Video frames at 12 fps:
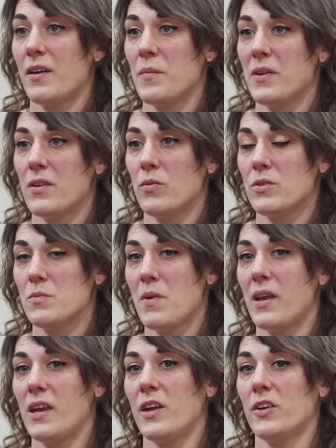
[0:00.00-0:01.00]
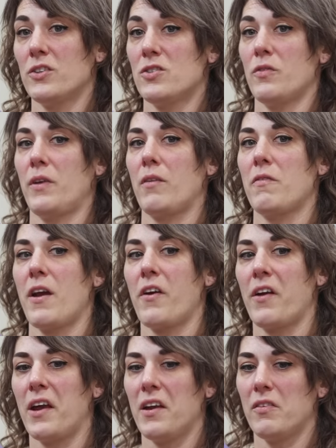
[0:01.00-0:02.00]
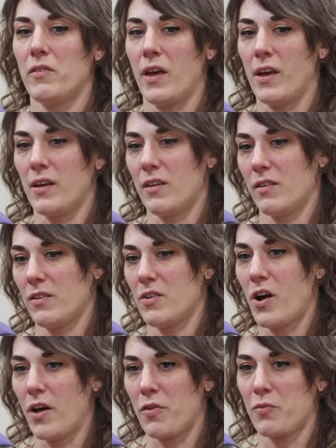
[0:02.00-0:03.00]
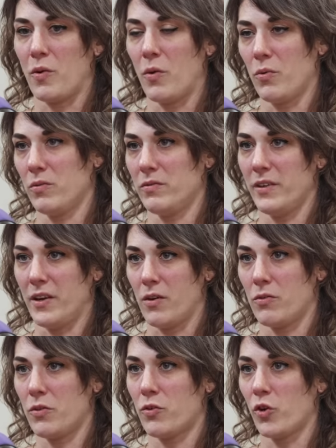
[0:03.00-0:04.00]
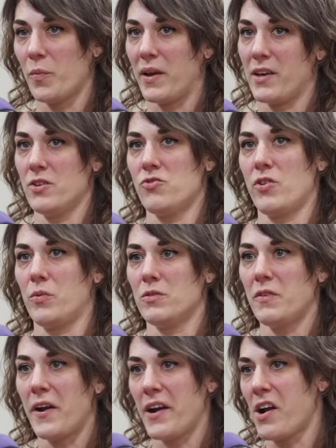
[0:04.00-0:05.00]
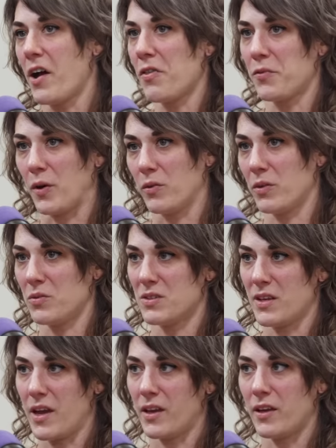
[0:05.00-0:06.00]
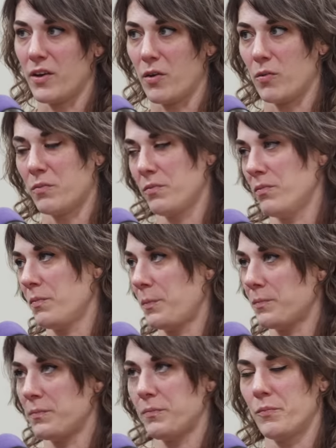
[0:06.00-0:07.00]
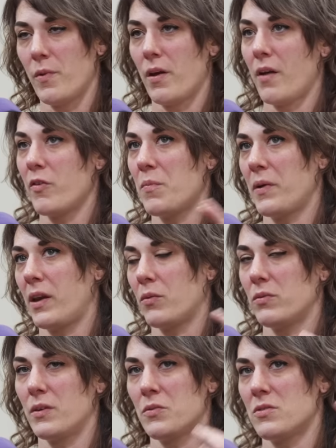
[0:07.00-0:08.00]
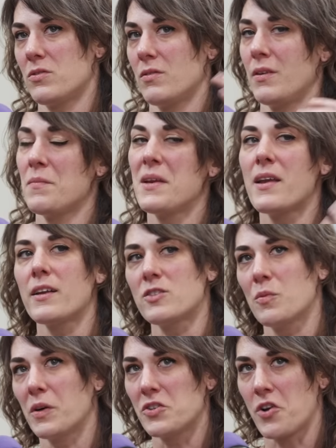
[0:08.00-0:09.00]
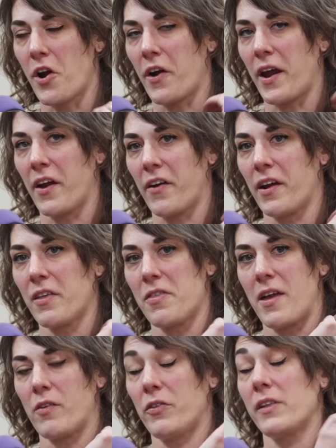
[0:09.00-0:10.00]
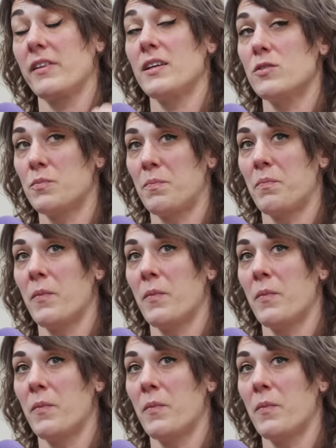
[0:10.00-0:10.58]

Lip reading: I mean, there was many years of like very like cutthroat, you know, the grooming industry was very cutthroat. It was like, you know, everybody, not so much in our area, thankfully, at least